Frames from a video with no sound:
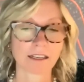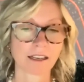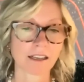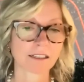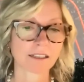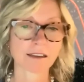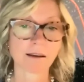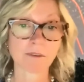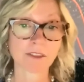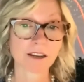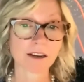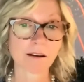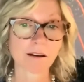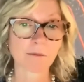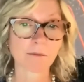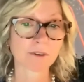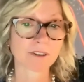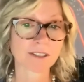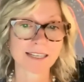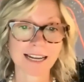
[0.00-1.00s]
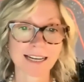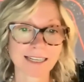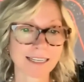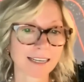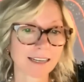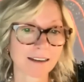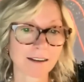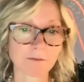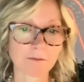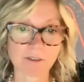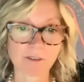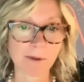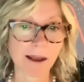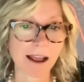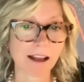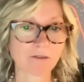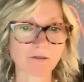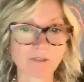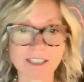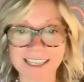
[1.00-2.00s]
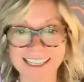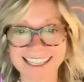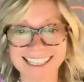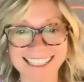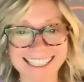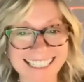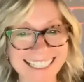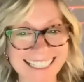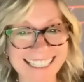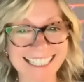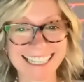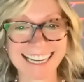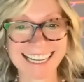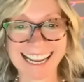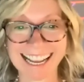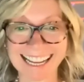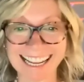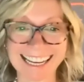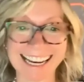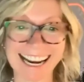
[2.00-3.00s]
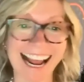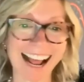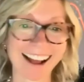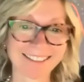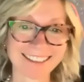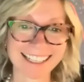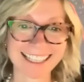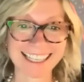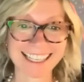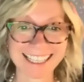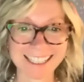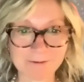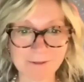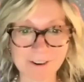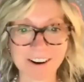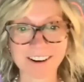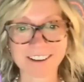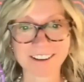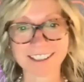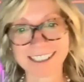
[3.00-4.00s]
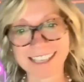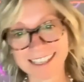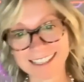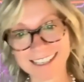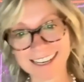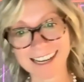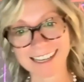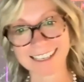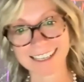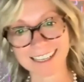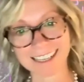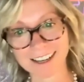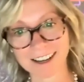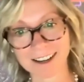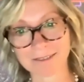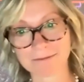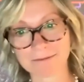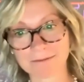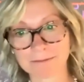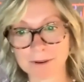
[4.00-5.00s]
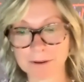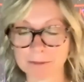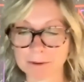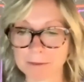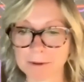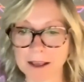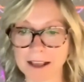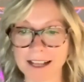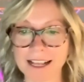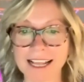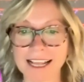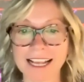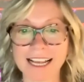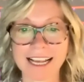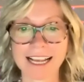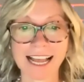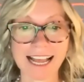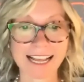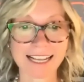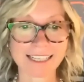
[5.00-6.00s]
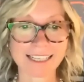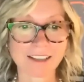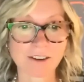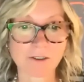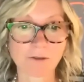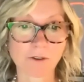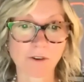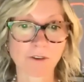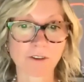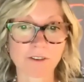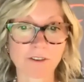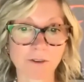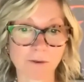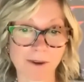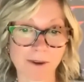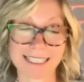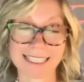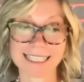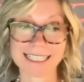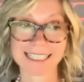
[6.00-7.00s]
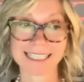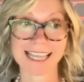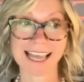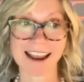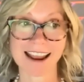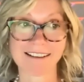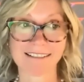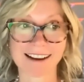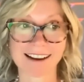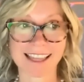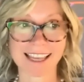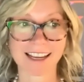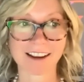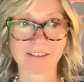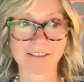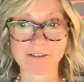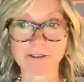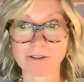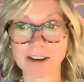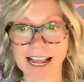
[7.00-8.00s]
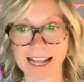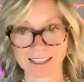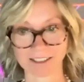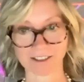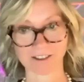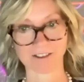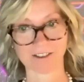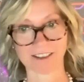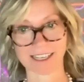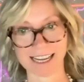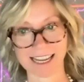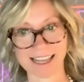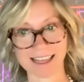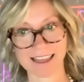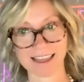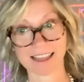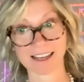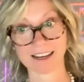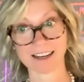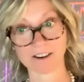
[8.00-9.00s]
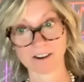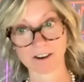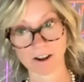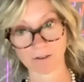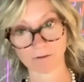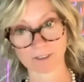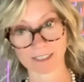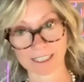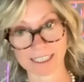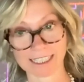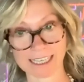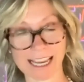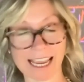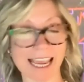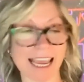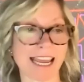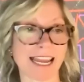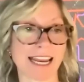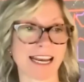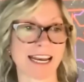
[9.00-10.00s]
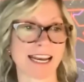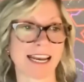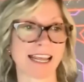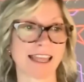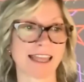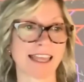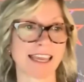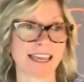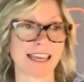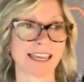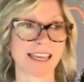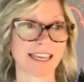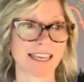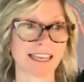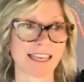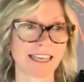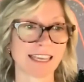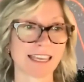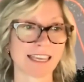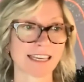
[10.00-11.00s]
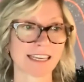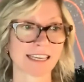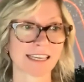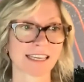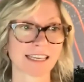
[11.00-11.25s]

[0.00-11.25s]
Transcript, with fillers: uh, some of the numbers net income rebounded uh, how did this work says net income blah blah blah uh, so all of the questions there i think are all answered in the notes in the